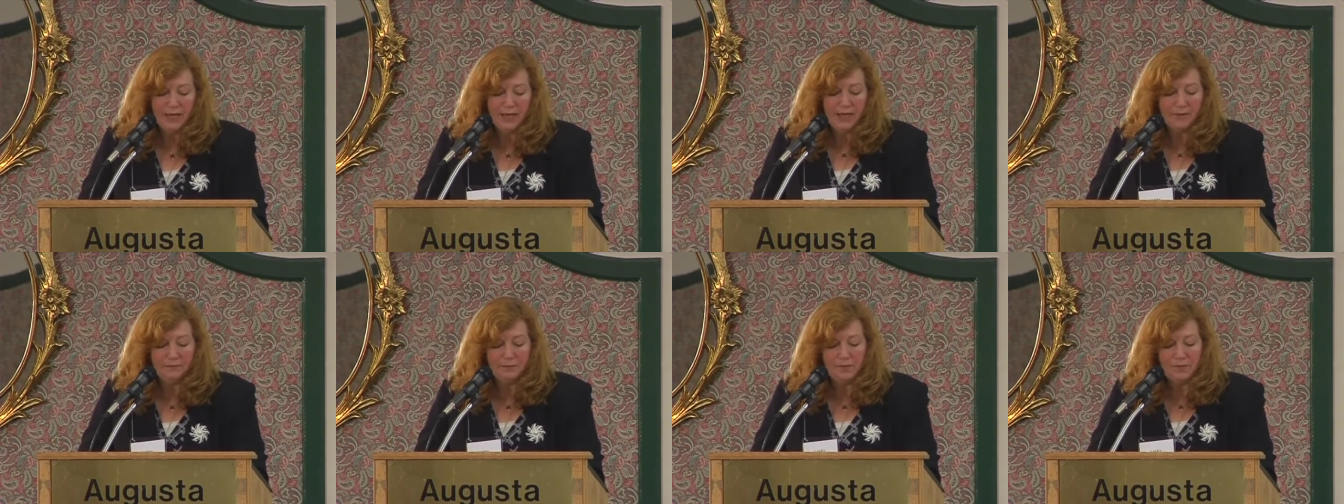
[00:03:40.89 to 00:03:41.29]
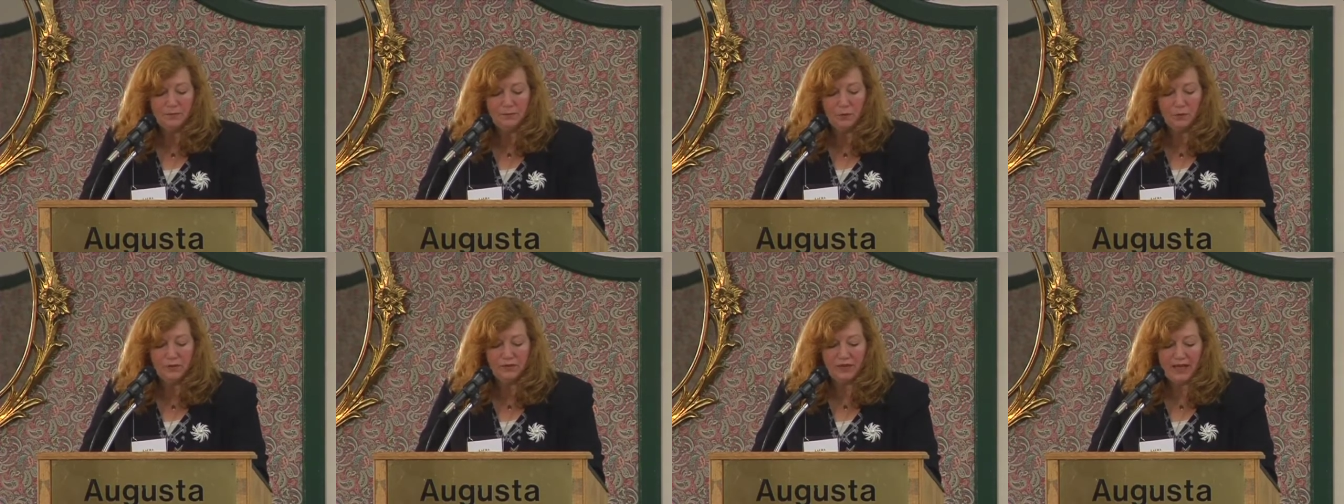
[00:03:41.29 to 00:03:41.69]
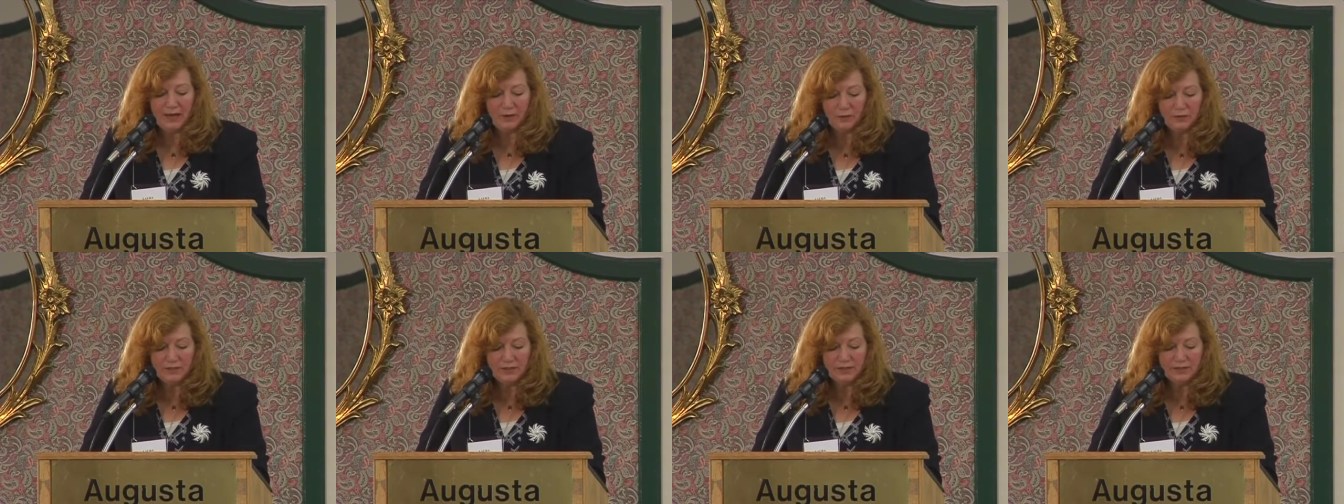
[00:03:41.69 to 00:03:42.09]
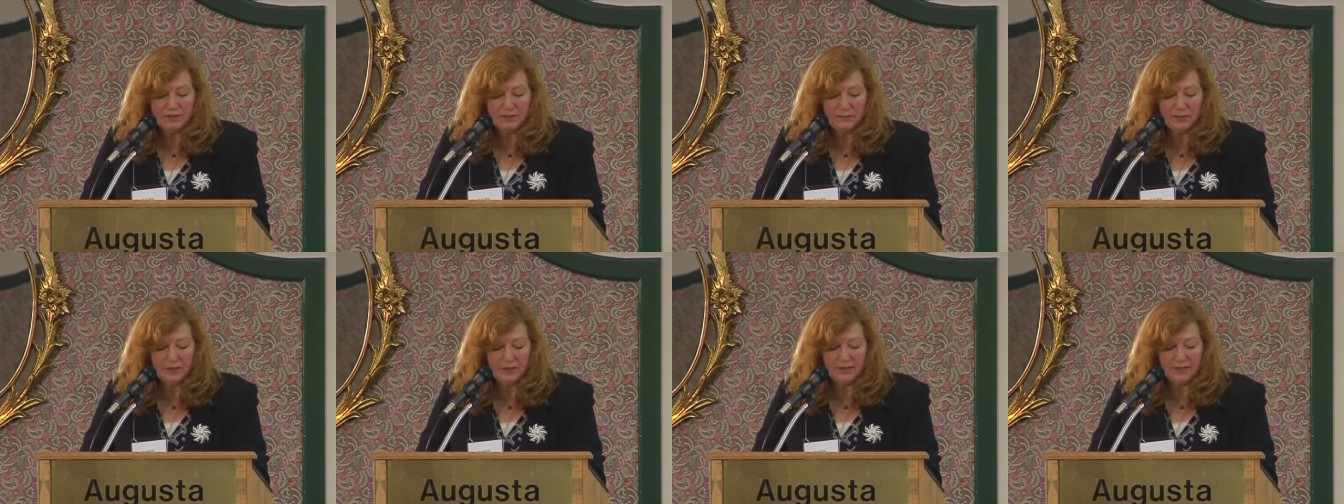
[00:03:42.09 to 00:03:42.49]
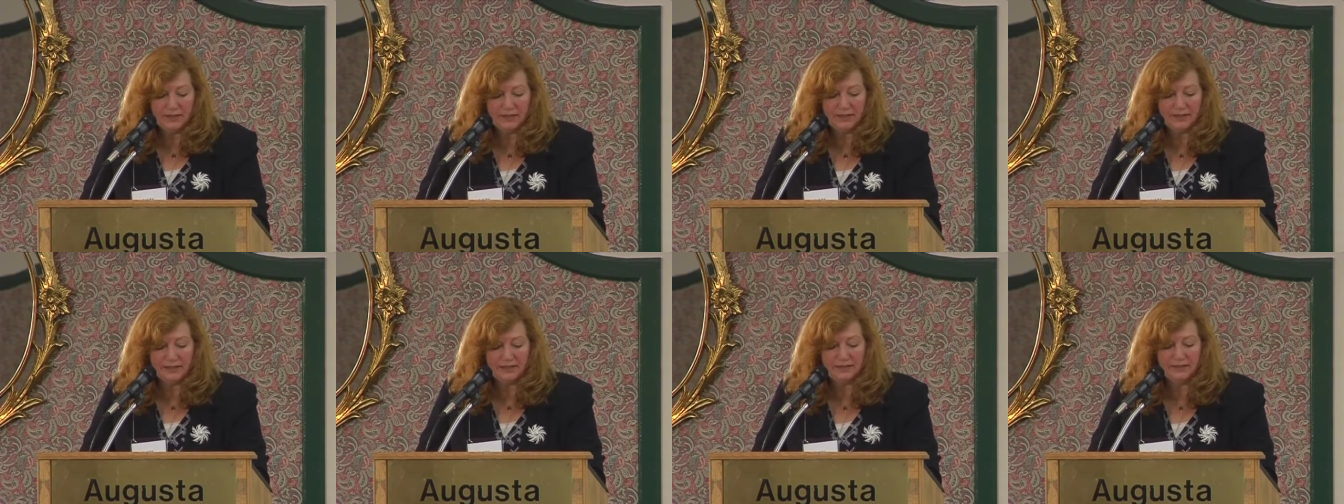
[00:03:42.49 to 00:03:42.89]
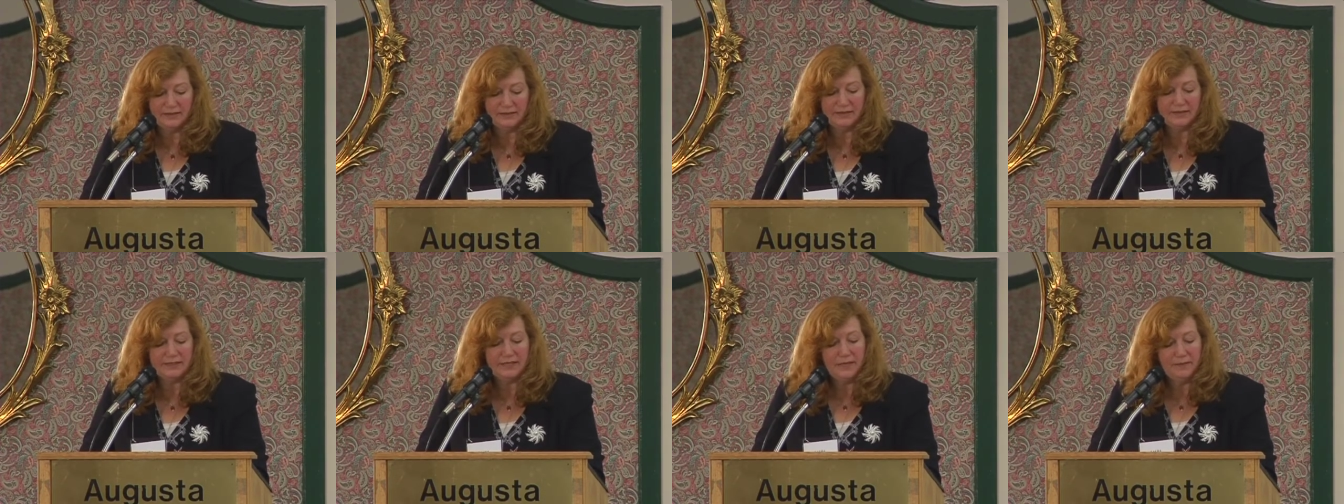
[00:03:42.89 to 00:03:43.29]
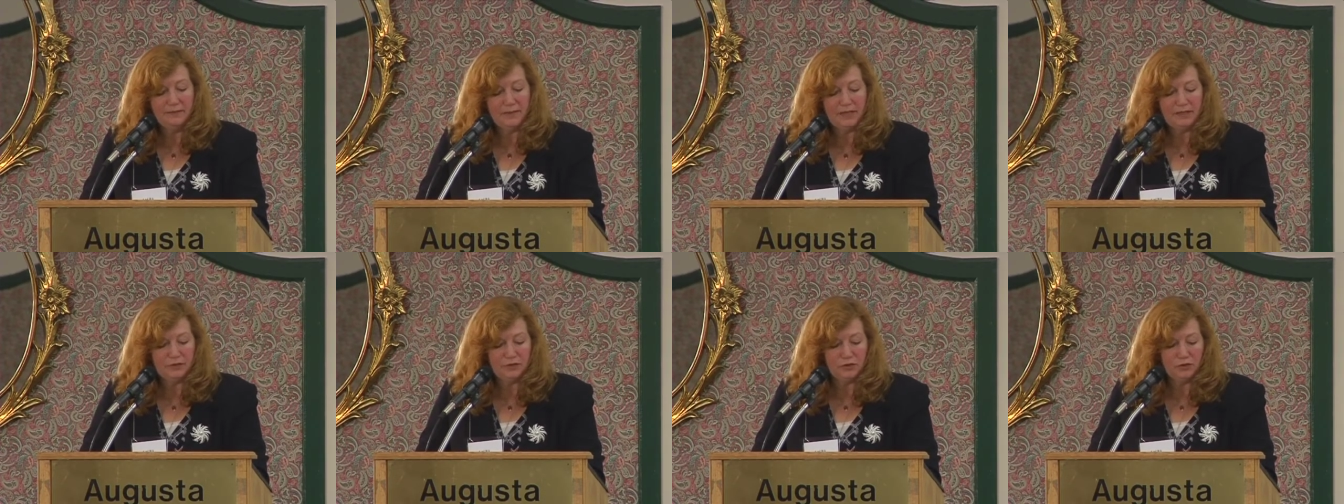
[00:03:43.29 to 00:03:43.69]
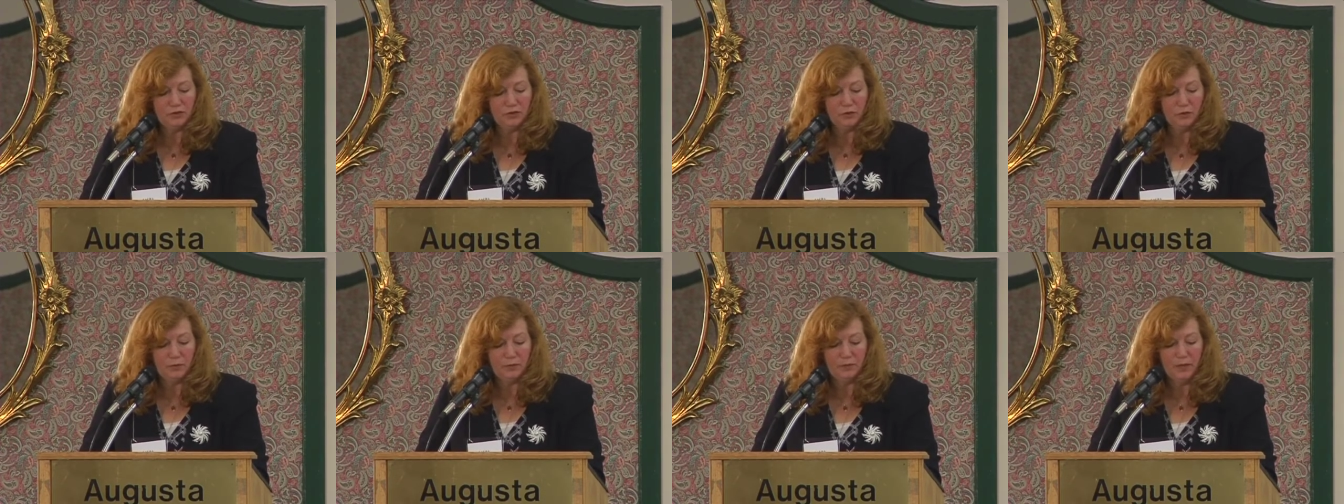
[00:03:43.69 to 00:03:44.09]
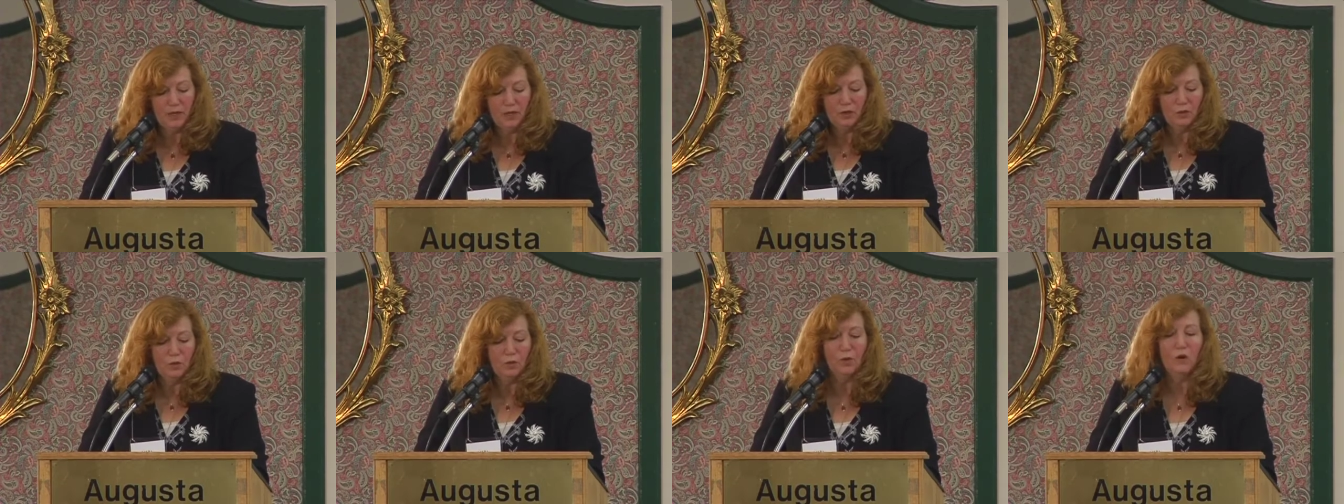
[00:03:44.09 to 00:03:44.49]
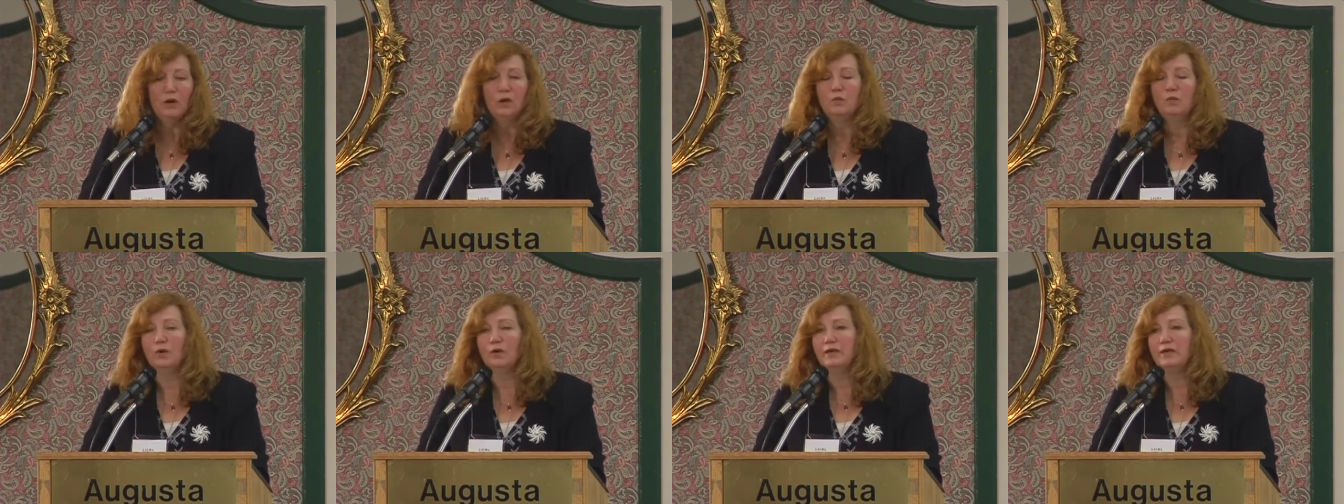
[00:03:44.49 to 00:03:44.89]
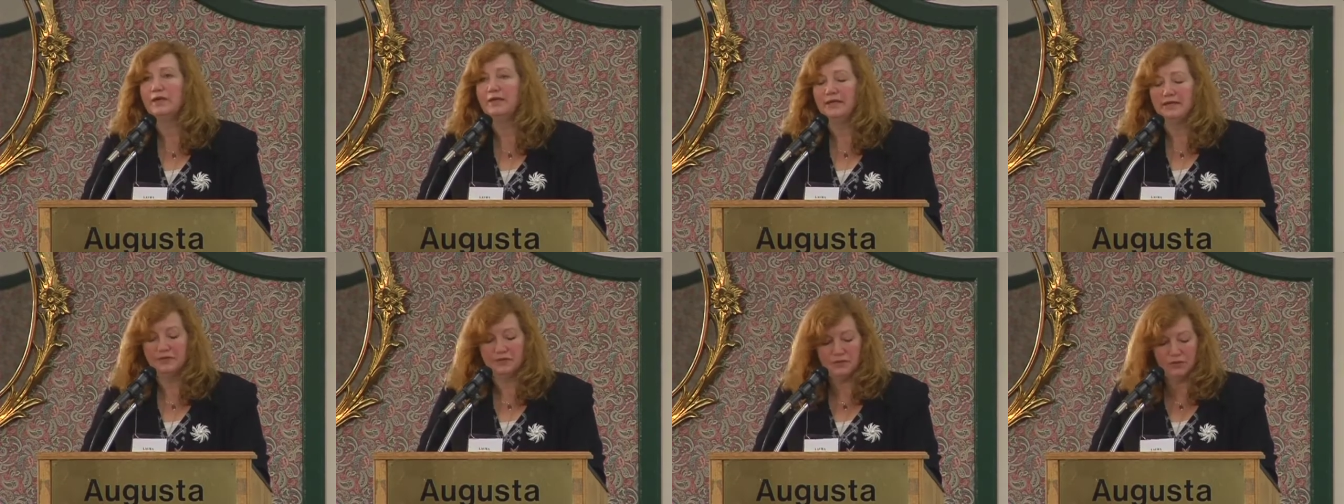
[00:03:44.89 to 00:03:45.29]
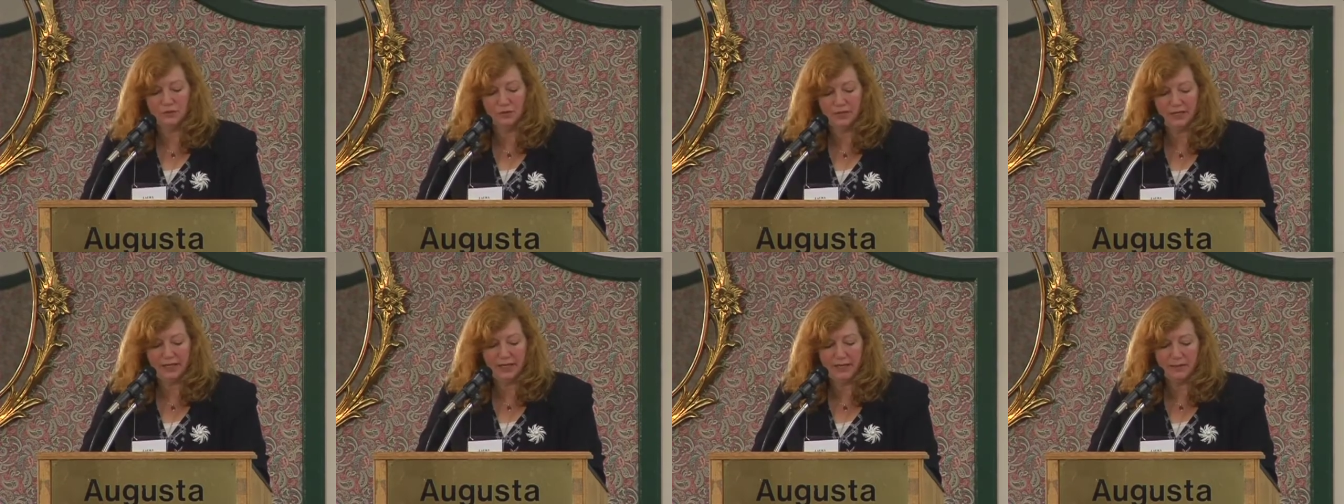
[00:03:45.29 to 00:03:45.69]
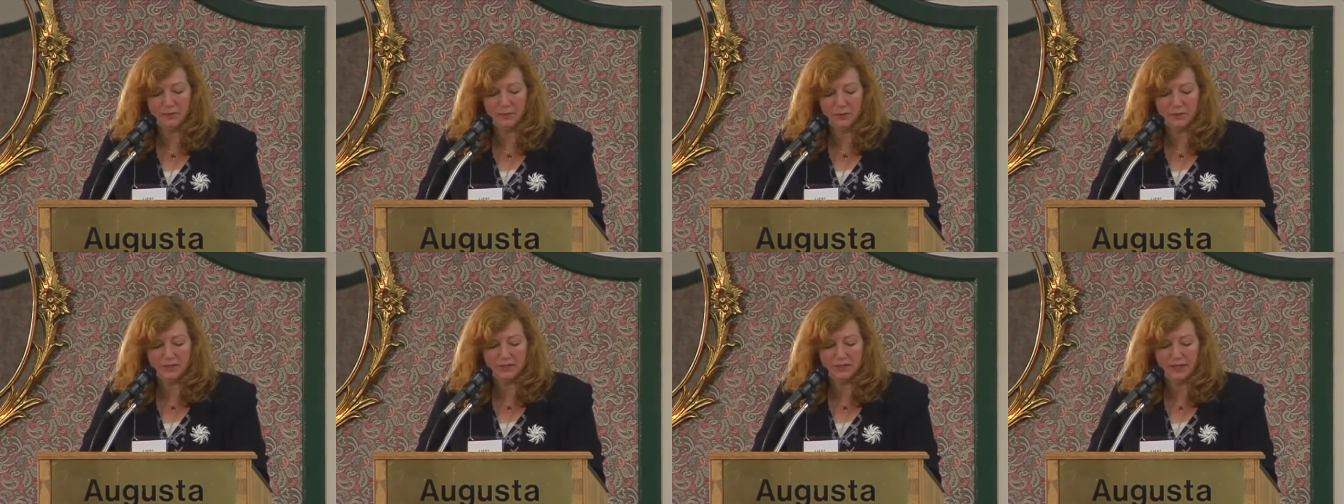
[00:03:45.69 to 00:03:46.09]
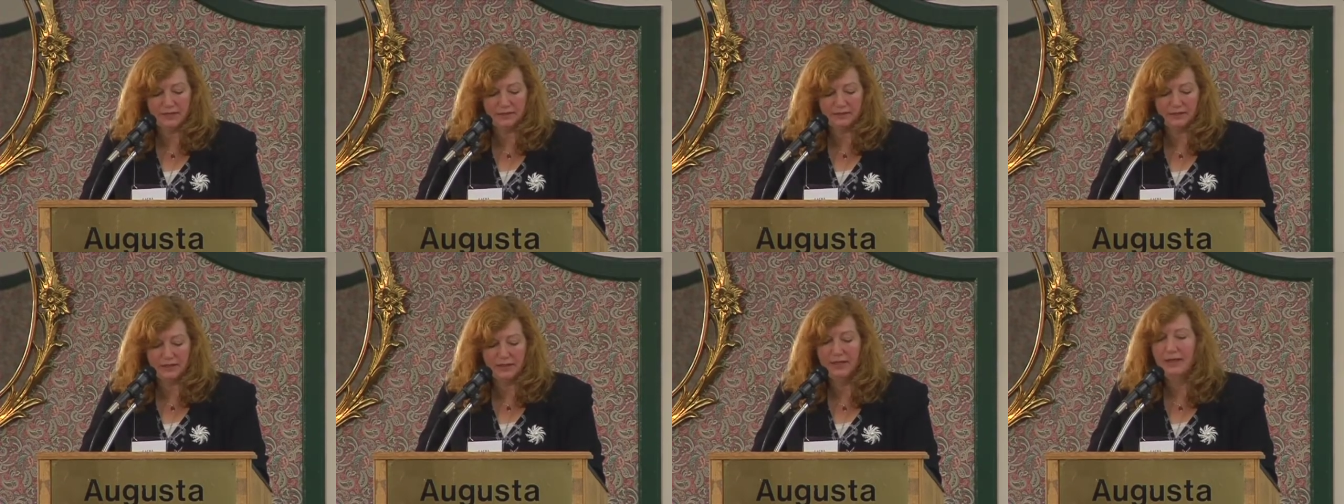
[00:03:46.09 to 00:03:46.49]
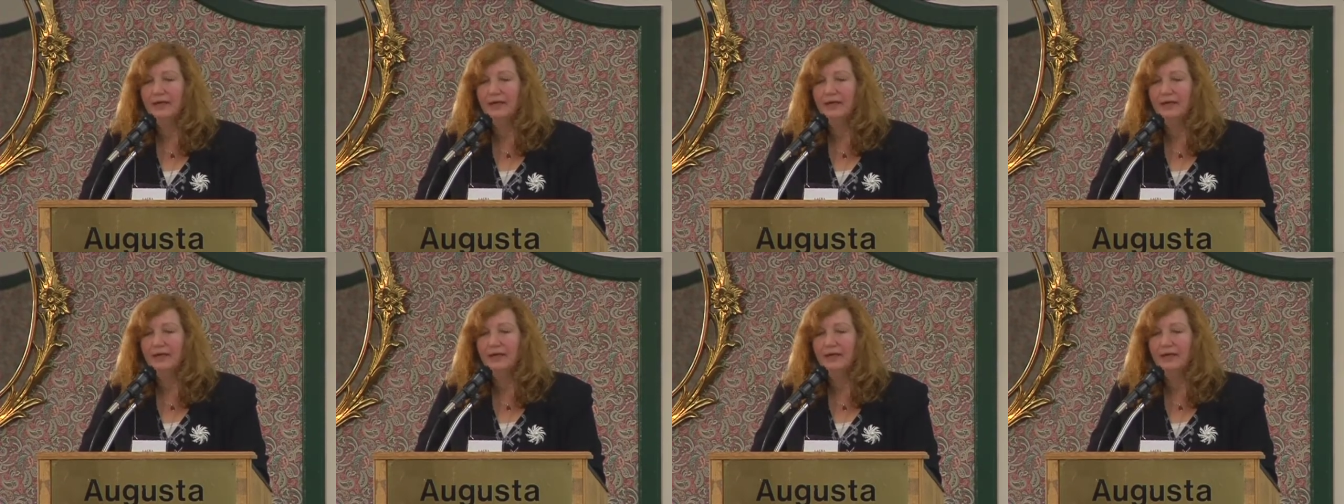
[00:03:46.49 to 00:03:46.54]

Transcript: and people without disabilities in the same age group who are working is 38 percent.